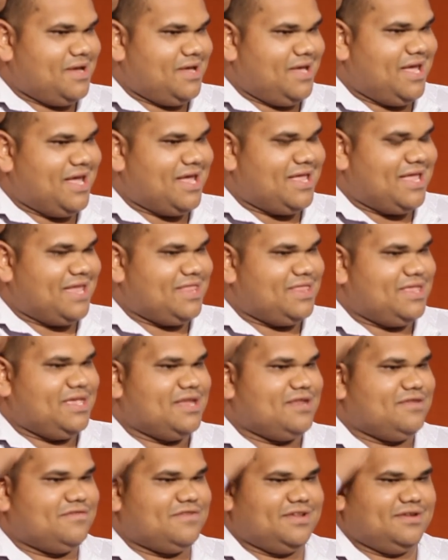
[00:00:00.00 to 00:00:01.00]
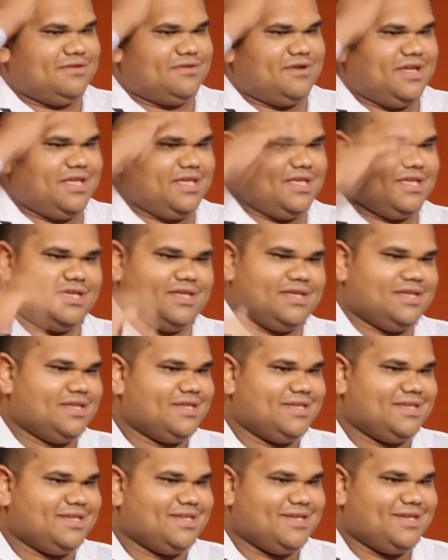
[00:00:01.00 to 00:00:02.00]
yeah, at the end of it, I,
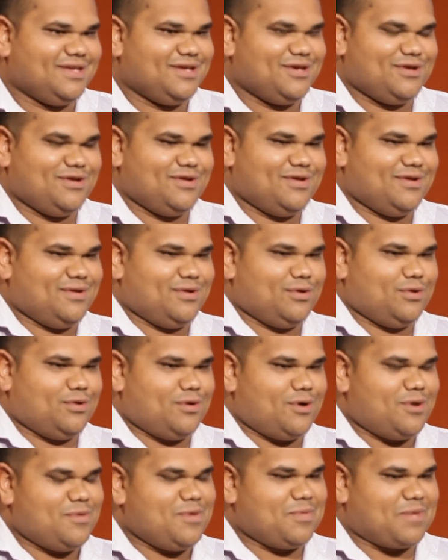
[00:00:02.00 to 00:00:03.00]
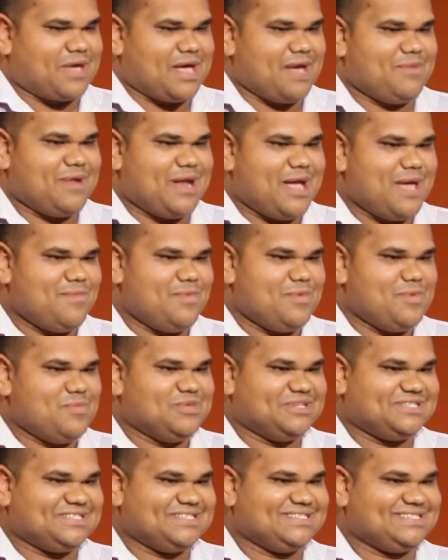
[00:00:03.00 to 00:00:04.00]
I remember coming home and
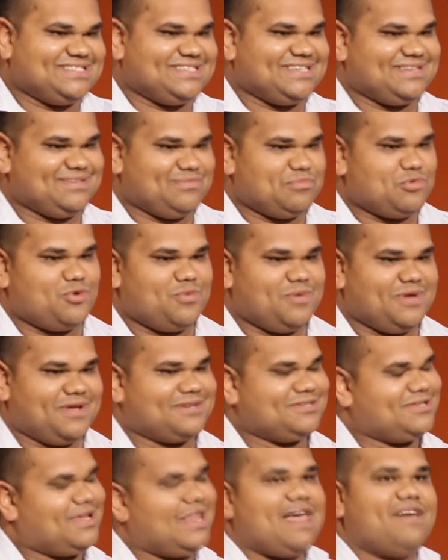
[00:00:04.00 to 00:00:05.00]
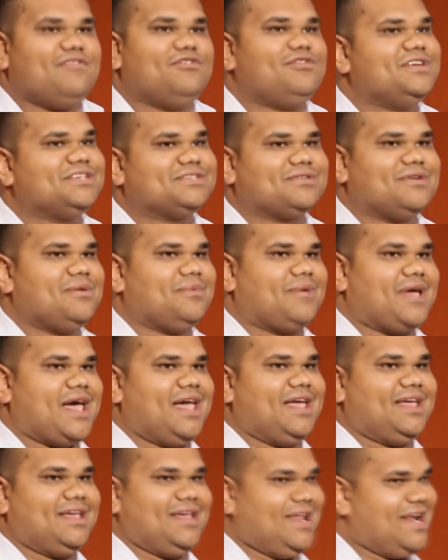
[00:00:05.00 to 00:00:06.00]
my missus, she bought me, because I love ice cream
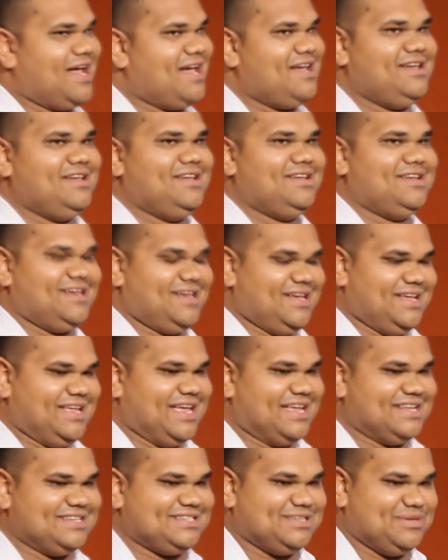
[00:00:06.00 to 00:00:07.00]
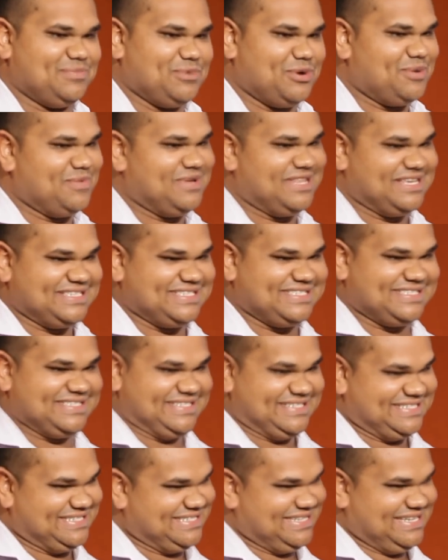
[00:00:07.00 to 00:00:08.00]
cake, you know, and she bought me
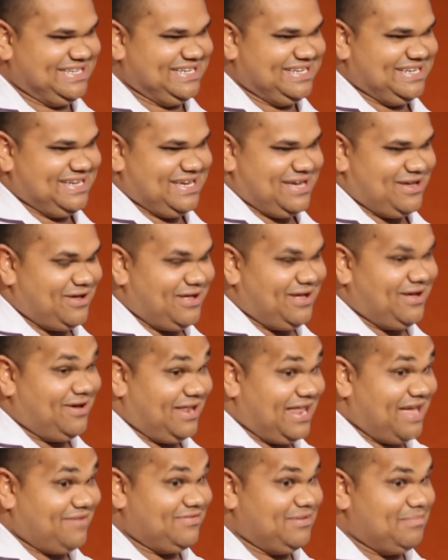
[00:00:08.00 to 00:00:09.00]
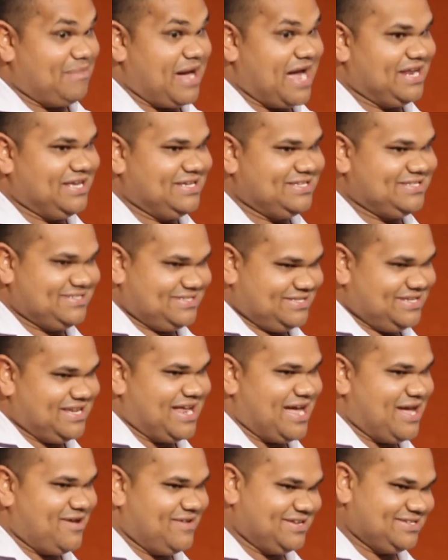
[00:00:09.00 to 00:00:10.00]
this. I, love the bunnies,
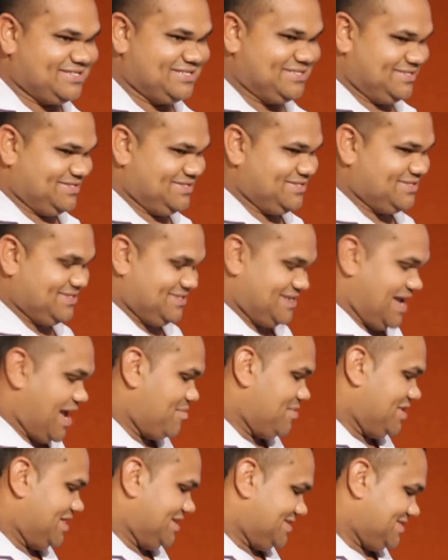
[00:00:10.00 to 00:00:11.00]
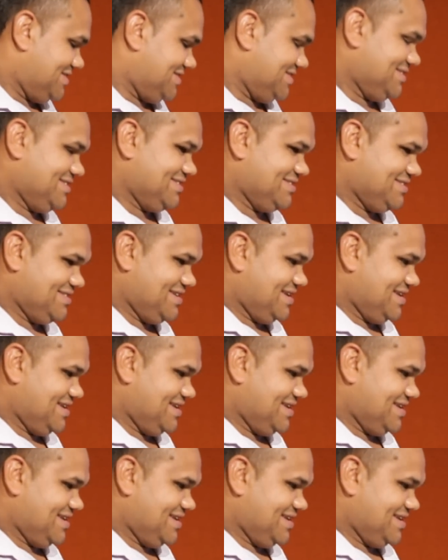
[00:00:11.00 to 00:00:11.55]
you know, and she, she had me this